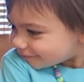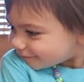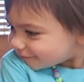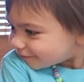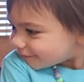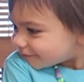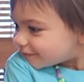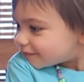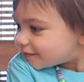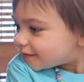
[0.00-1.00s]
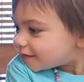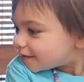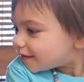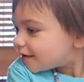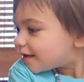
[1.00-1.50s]

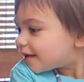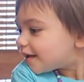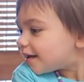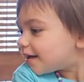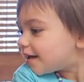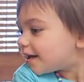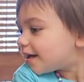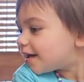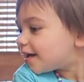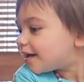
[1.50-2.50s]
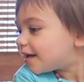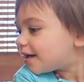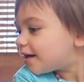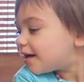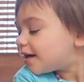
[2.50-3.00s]

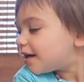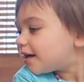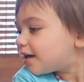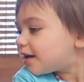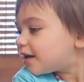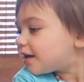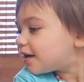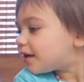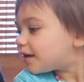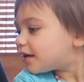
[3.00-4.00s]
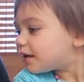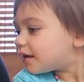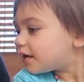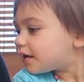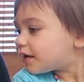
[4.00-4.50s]

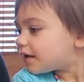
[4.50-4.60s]
(silent)